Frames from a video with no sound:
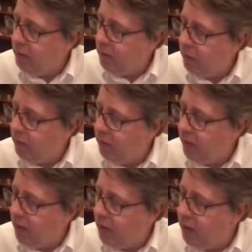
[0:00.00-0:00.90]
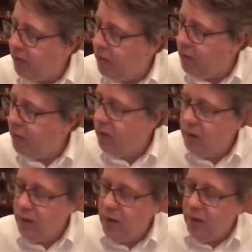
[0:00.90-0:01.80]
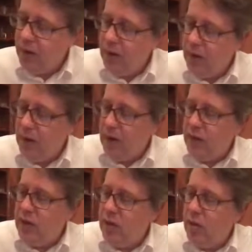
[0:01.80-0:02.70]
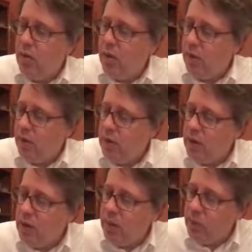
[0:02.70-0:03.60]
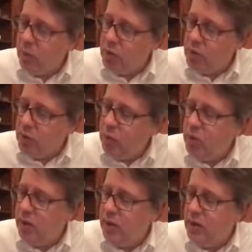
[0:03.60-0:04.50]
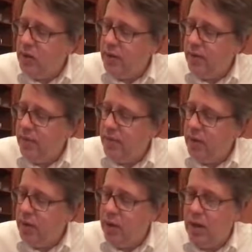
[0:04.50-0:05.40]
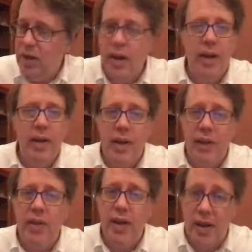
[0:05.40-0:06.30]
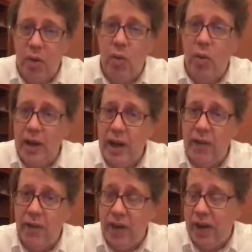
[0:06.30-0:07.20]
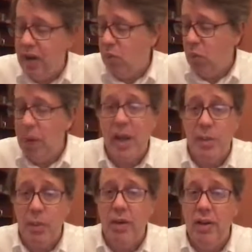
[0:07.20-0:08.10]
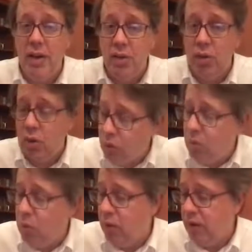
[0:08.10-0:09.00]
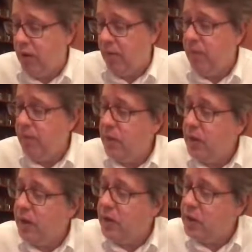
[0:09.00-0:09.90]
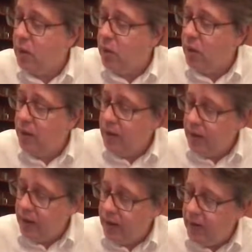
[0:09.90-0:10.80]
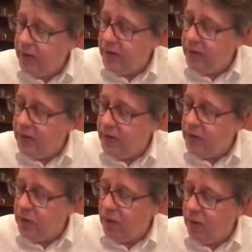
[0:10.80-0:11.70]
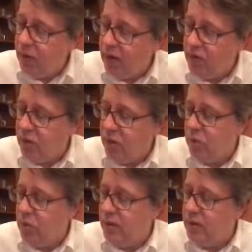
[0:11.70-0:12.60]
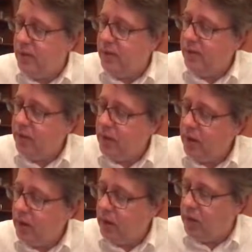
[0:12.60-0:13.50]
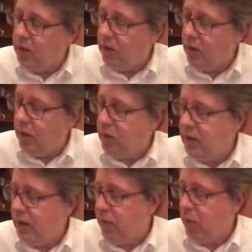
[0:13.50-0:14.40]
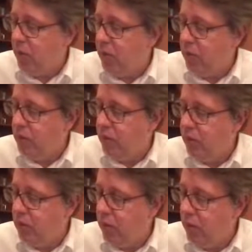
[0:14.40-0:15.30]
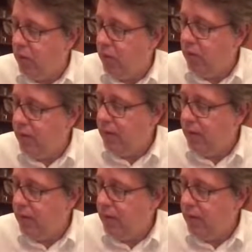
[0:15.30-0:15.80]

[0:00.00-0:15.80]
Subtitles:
1, 5. And so the number of solutions, given that you only have a finite number of possibilities, you can enumerate them. And so in this instance, you get 5 solutions. I did another example for a different curve.